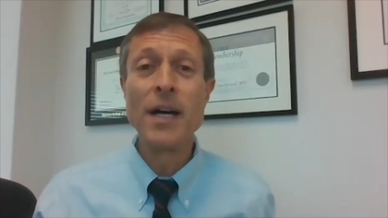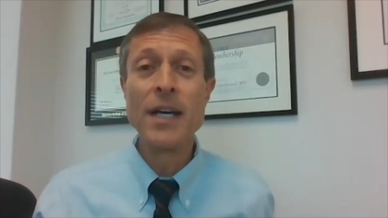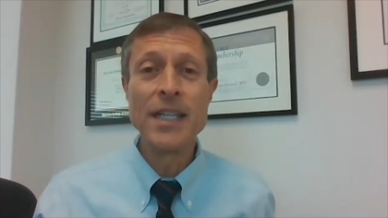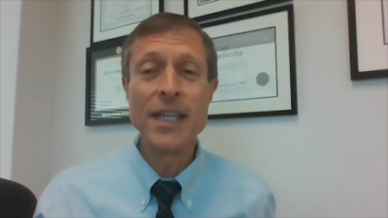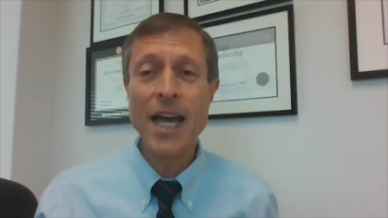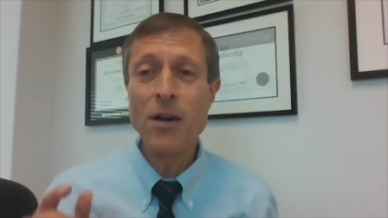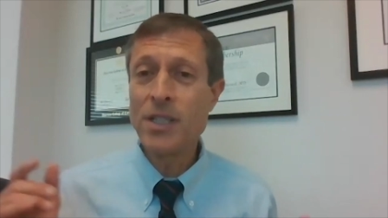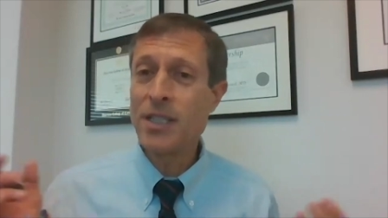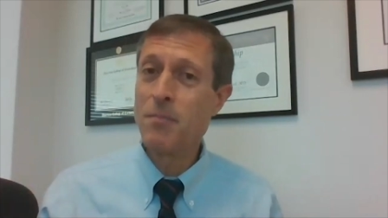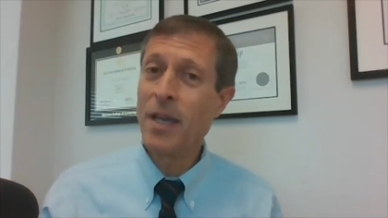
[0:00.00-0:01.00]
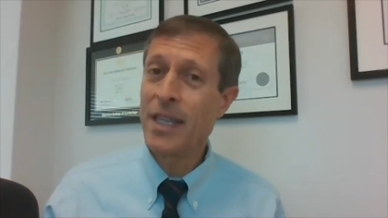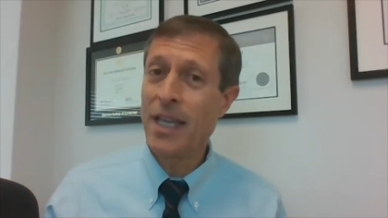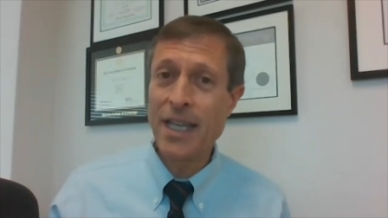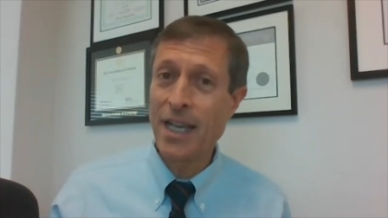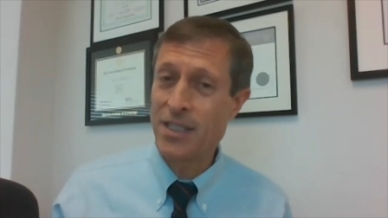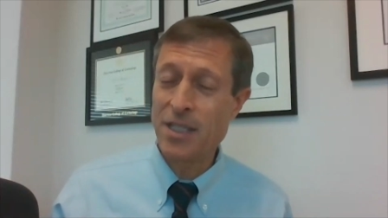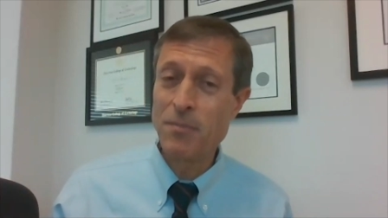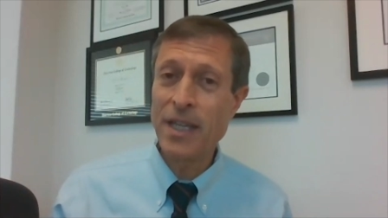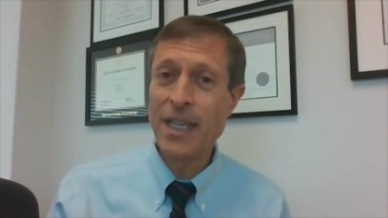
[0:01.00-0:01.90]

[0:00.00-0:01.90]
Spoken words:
But the cow doesn't make that calcium.